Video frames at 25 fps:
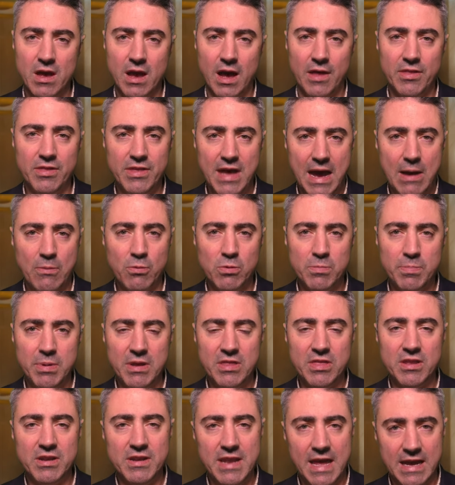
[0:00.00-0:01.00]
And that would
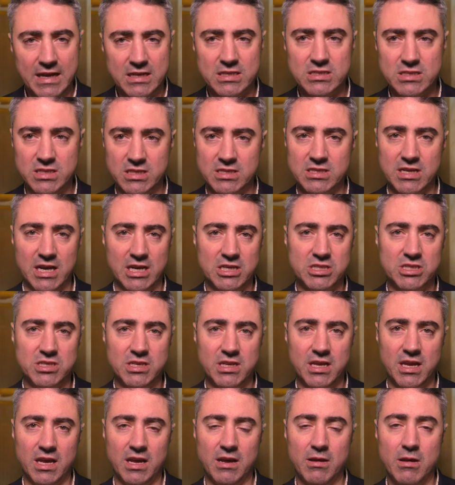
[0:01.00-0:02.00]
be the next discussion
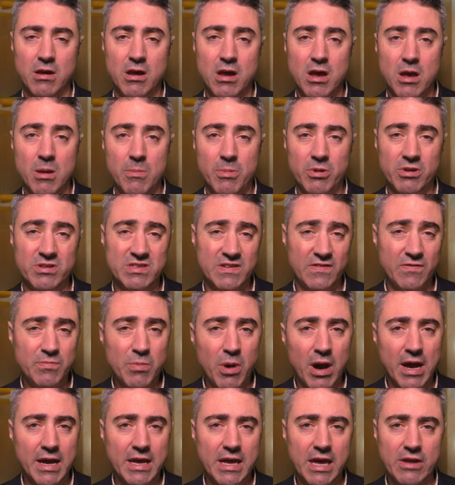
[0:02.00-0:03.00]
here. Because if
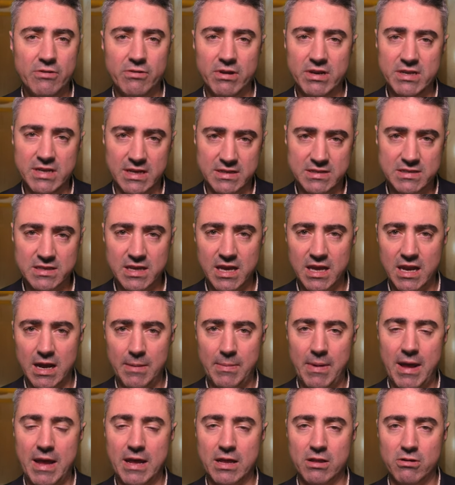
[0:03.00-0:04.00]
Mike Henry doesn't get
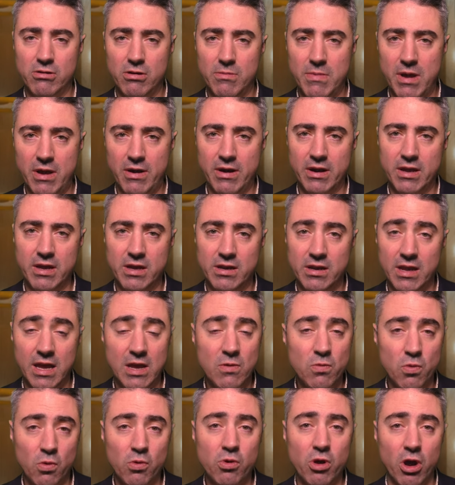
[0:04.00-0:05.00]
up Anglo American,
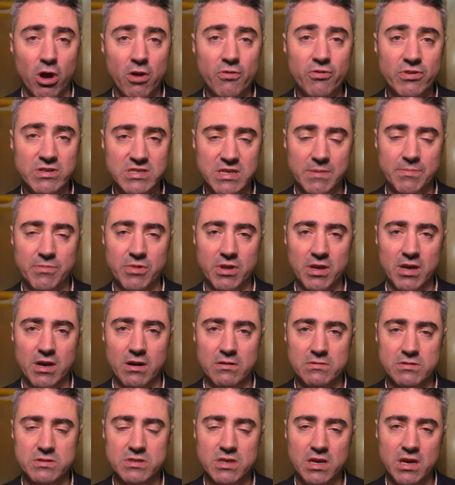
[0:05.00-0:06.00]
he will go for something
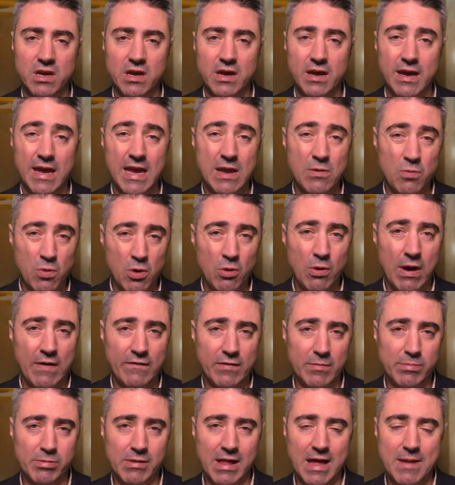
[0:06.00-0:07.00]
else. He will
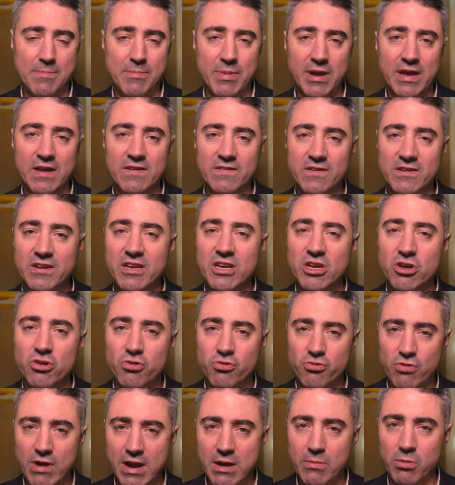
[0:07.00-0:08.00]
have a plan B. He's an
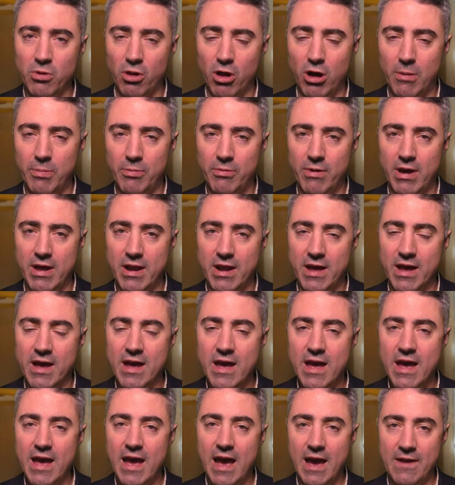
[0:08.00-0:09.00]
incredible operator
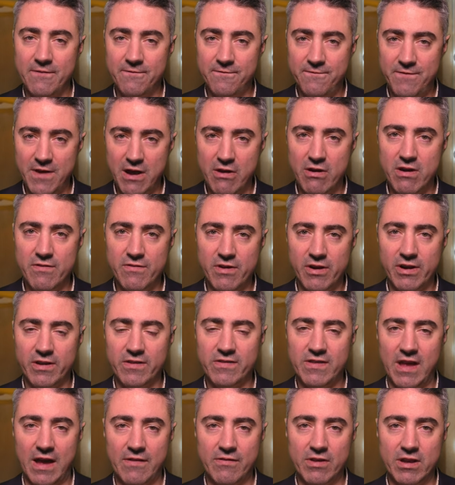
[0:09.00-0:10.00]
and very, very
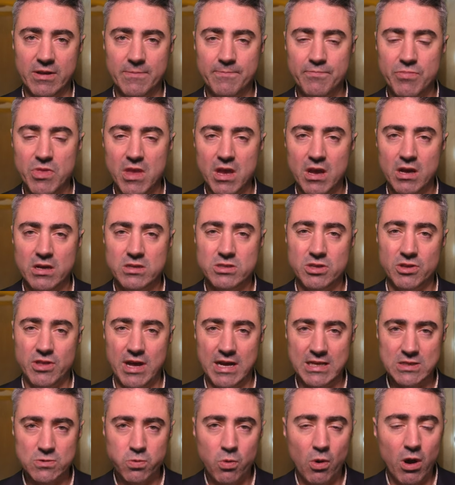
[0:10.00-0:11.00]
savvy. So
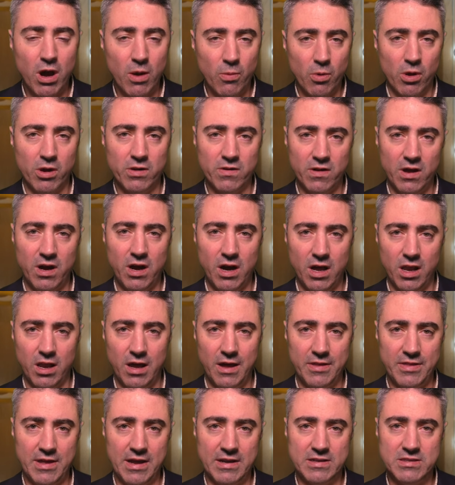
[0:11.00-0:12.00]
that's why I wanted to
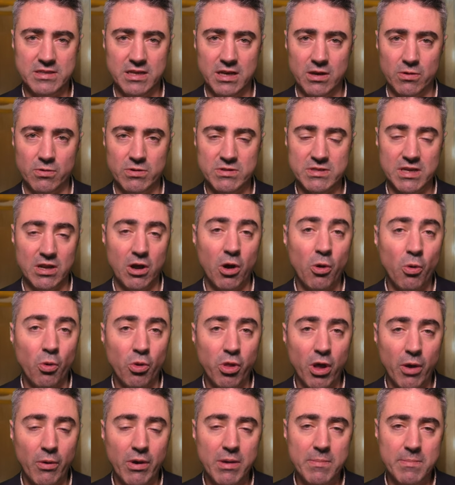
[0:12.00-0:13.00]
highlight that deal, is that
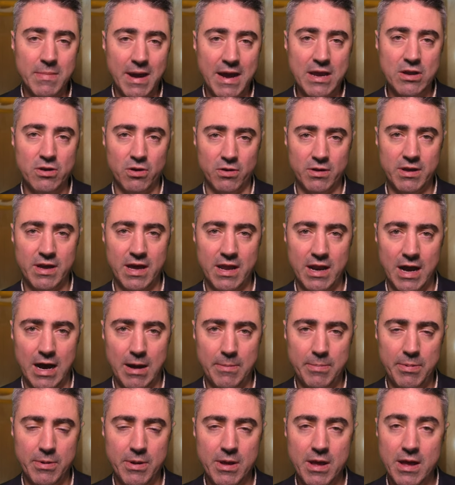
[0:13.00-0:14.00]
although it may not get
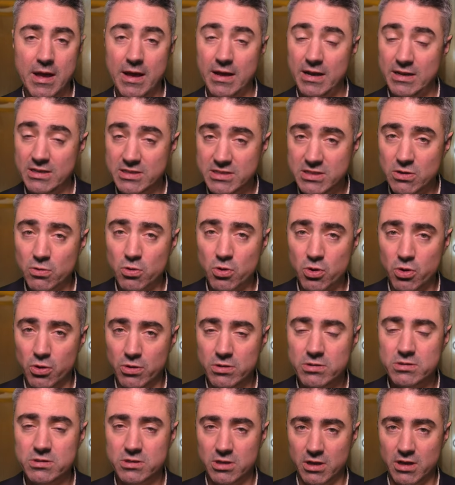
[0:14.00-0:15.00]
up, and it still
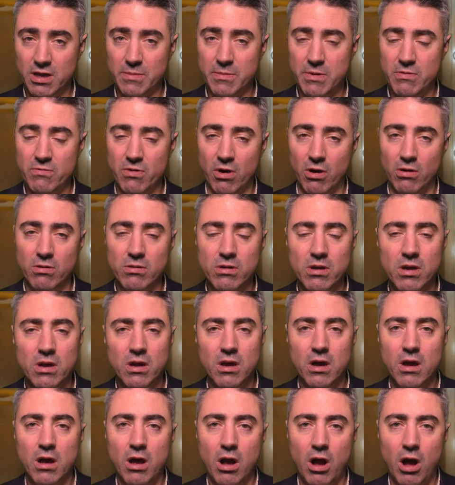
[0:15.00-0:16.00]
could, don't get me wrong,
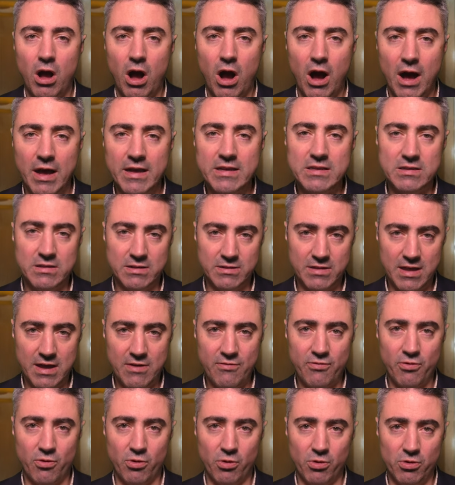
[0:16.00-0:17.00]
I
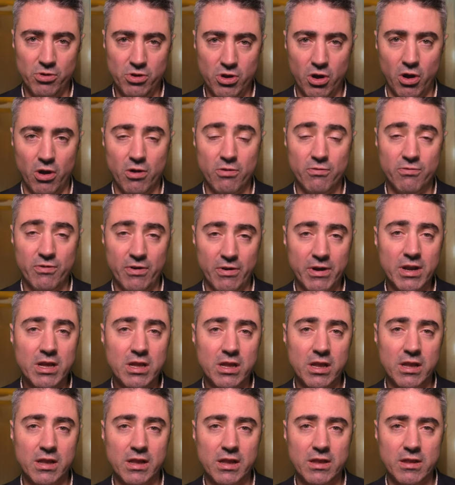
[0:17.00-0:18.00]
therefore know very
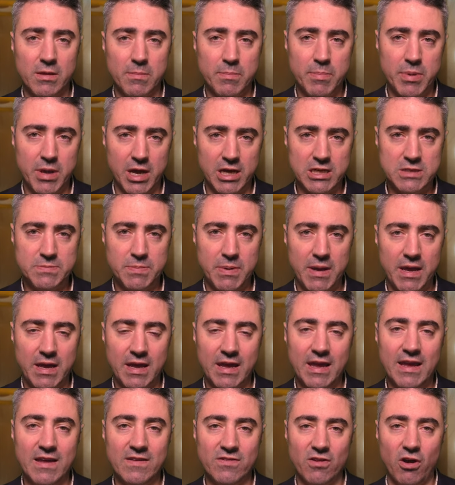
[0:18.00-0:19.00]
clearly that B H
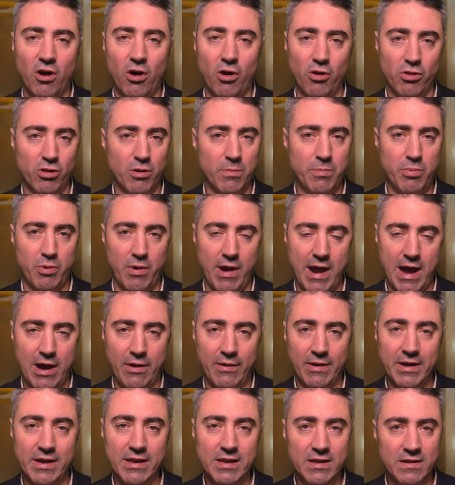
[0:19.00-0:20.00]
P is on the
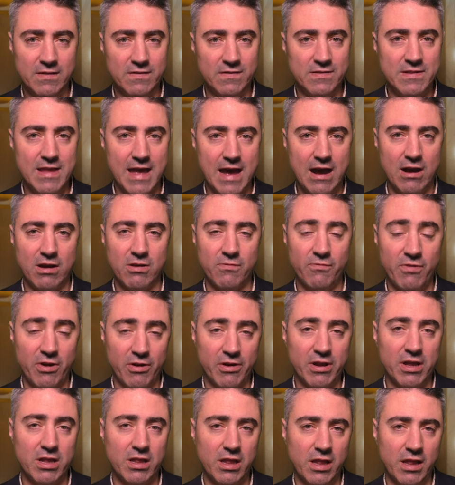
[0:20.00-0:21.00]
prowl. It is now
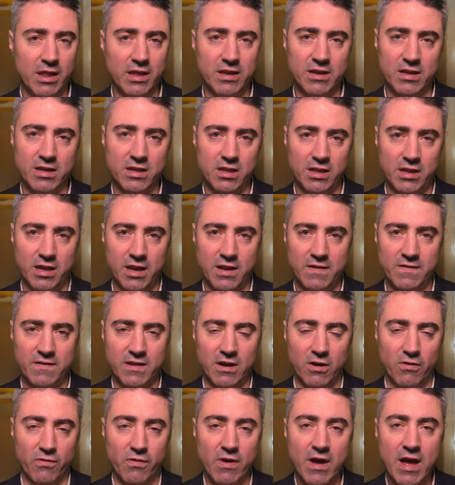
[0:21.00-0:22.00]
very clearly declared
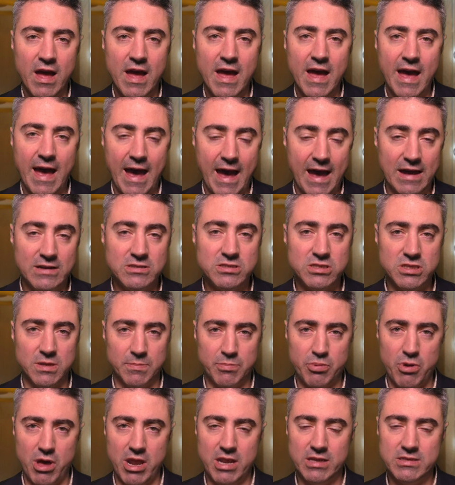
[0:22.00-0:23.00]
itself as the
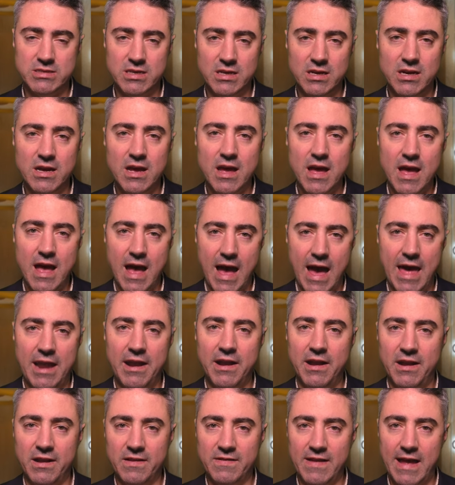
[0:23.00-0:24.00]
predator, and
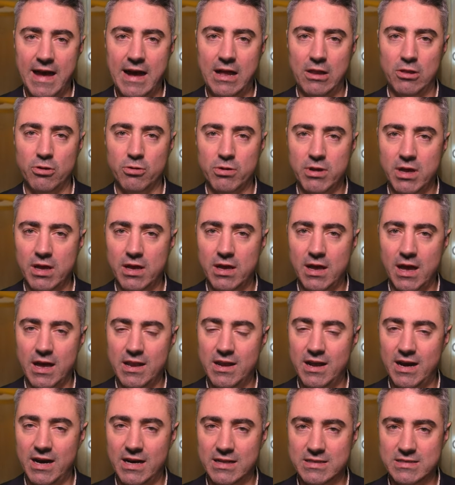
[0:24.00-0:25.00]
it is out looking
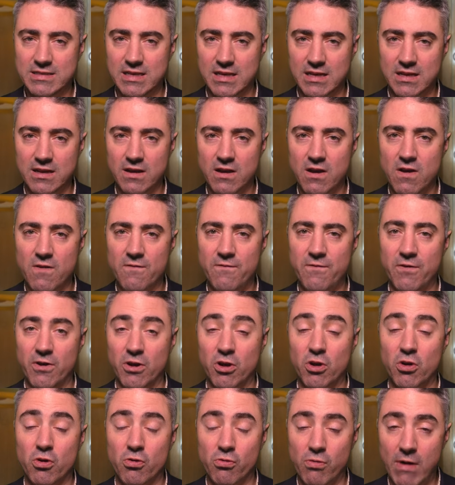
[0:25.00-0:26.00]
and hunting for
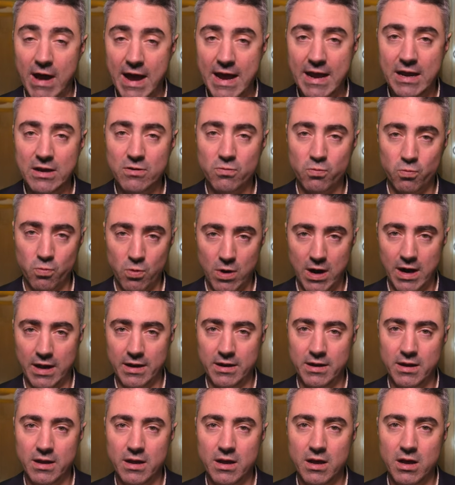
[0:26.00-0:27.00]
grade
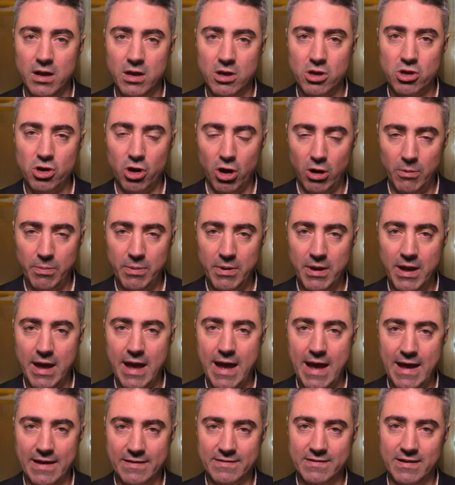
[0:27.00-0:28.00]
one copper
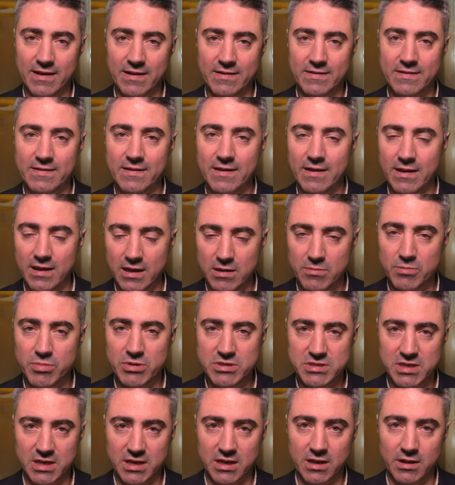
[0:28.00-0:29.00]
assets in
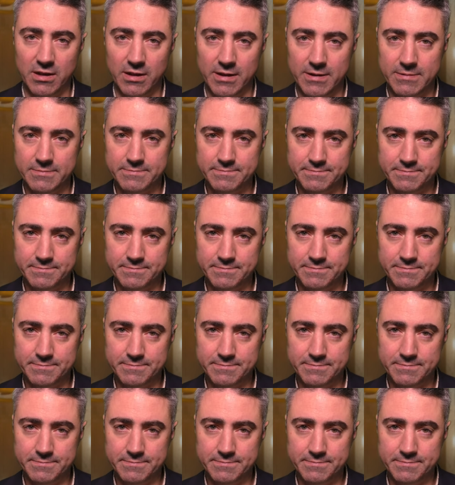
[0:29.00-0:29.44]
particular.